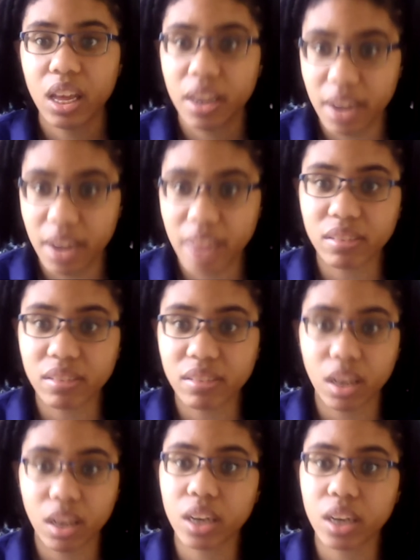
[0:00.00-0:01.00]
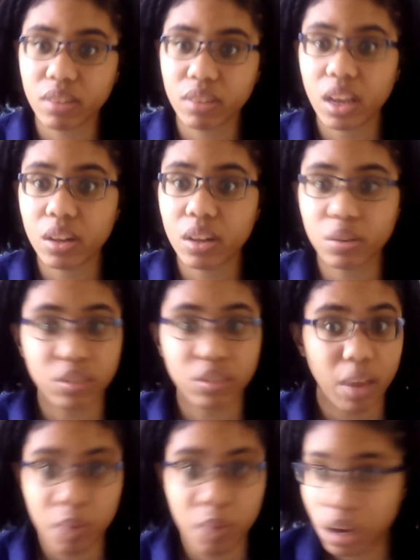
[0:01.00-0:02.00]
necessary skills
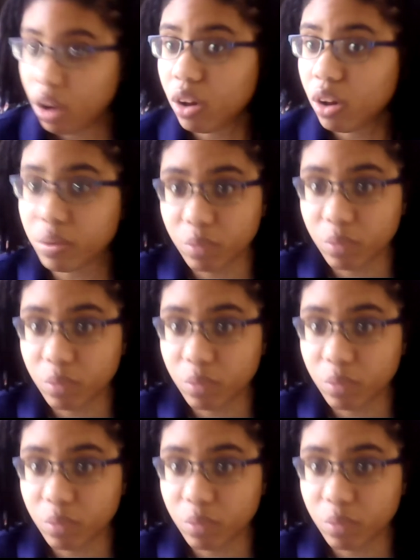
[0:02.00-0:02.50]
that we all